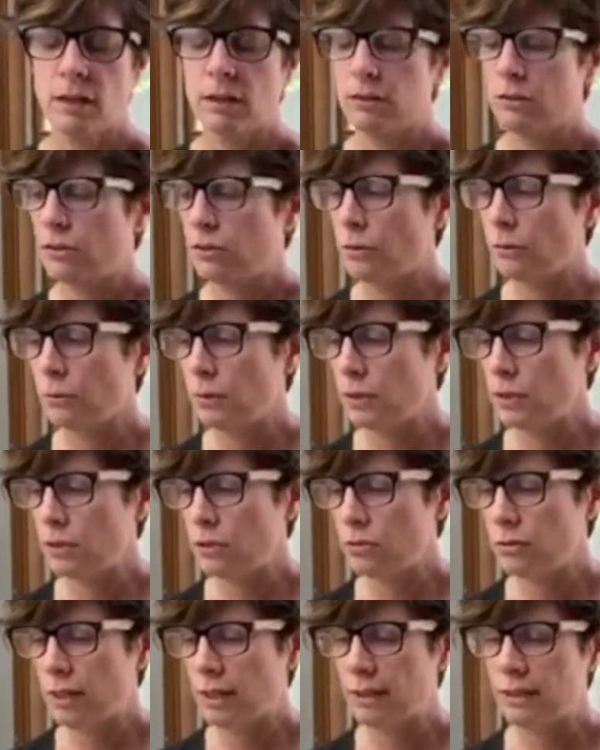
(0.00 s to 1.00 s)
So what you
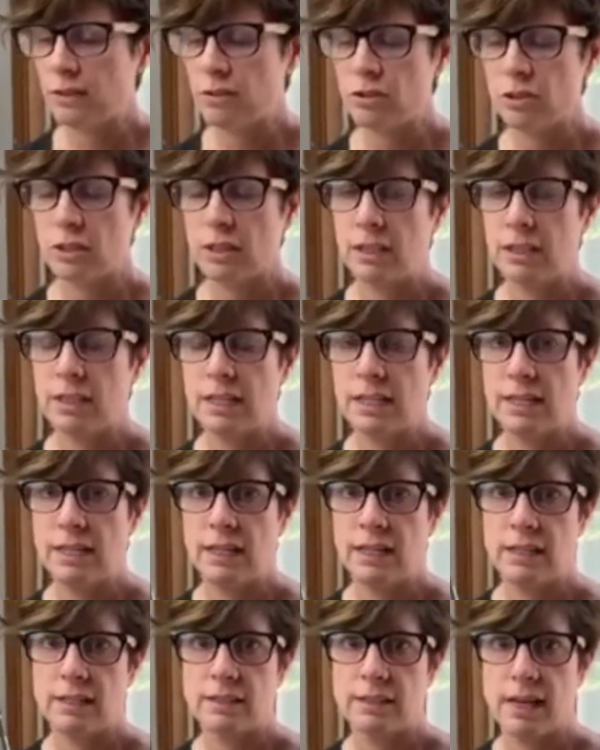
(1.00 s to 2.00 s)
do now is you're going to need an
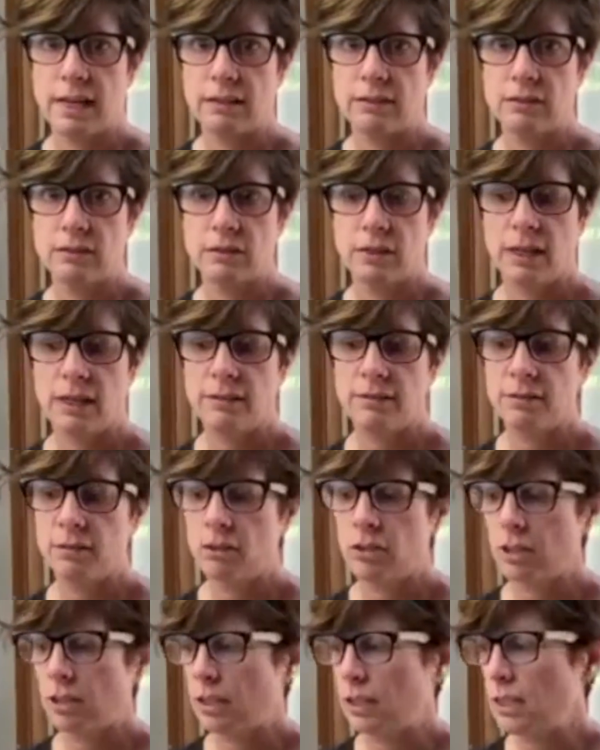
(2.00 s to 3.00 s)
X-Acto knife and
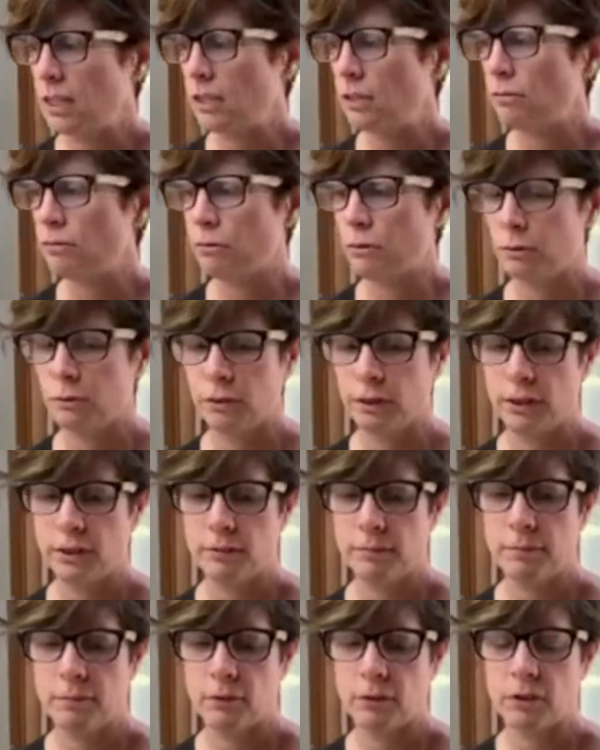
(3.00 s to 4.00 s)
you're going to need a
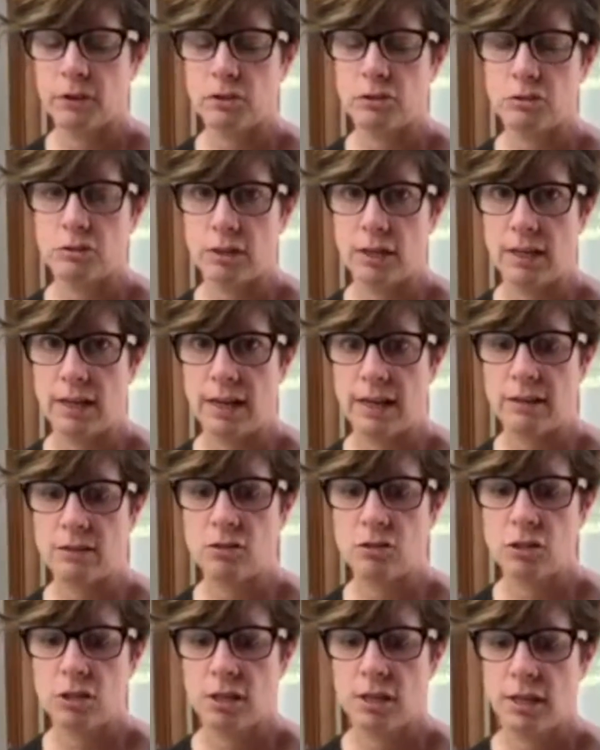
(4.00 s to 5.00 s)
ruler or a straight
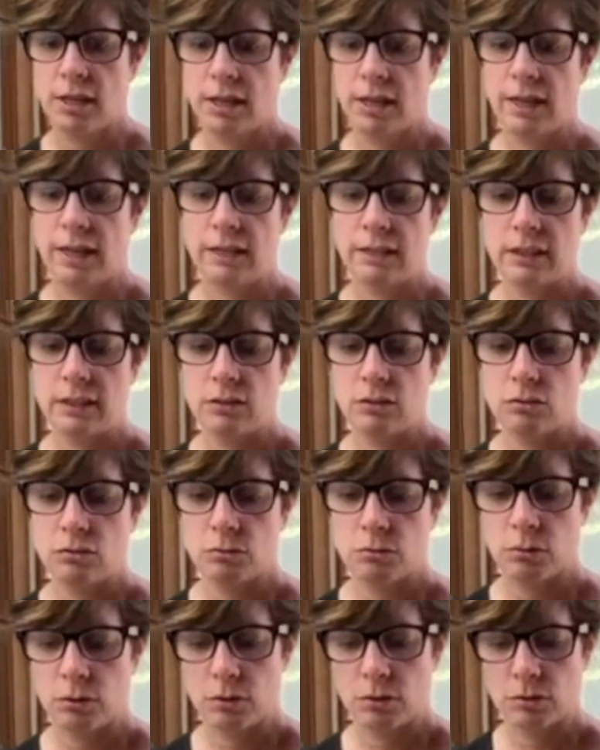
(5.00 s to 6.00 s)
edge, and then you
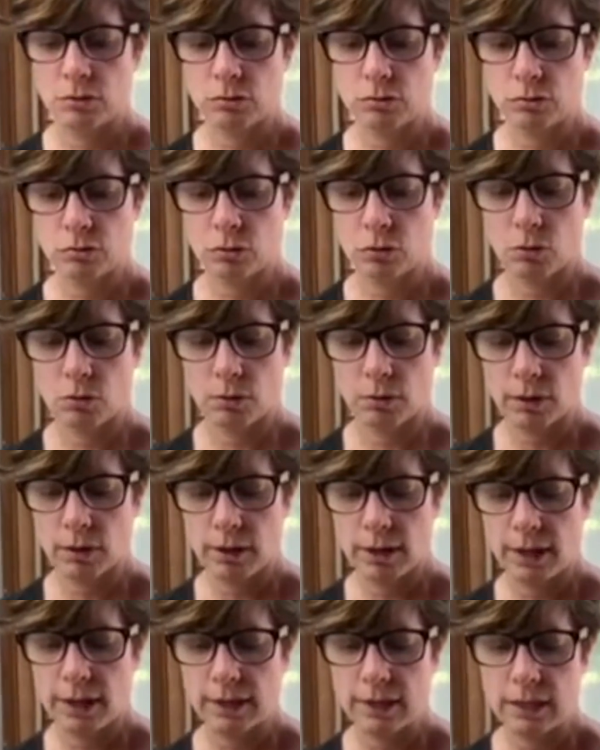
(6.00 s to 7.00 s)
score
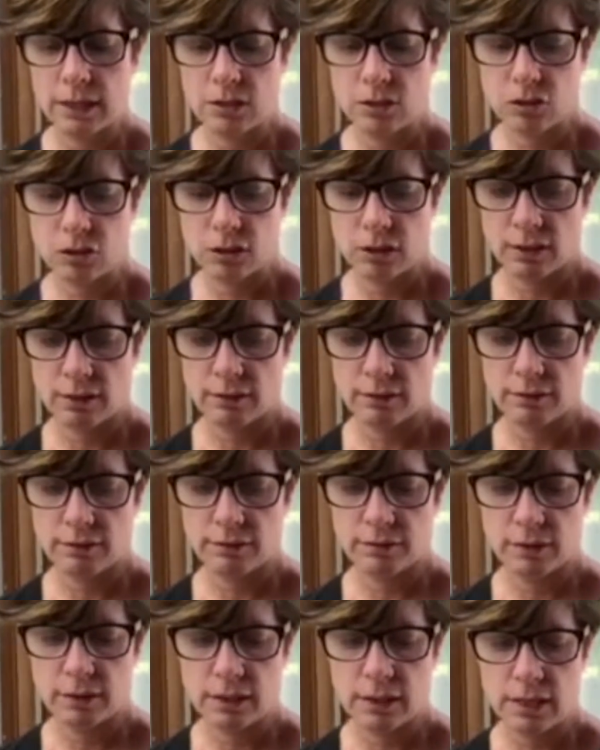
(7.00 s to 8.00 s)
at each of
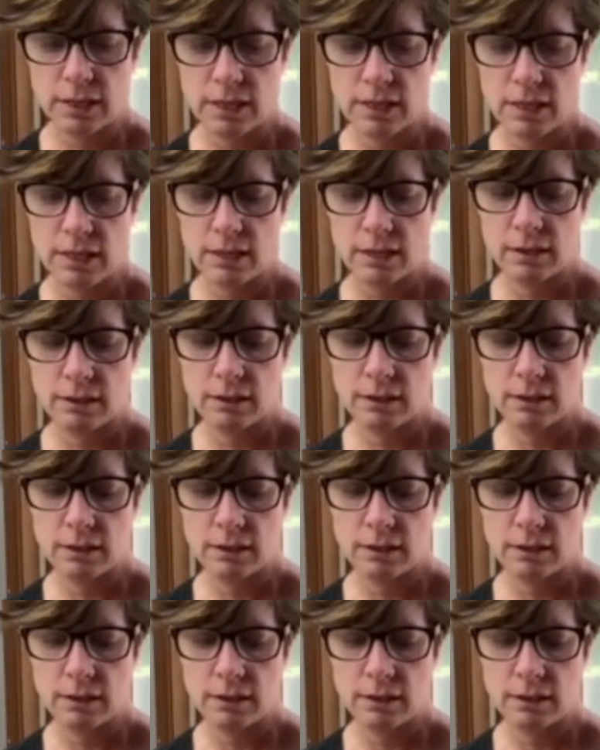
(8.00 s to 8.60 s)
the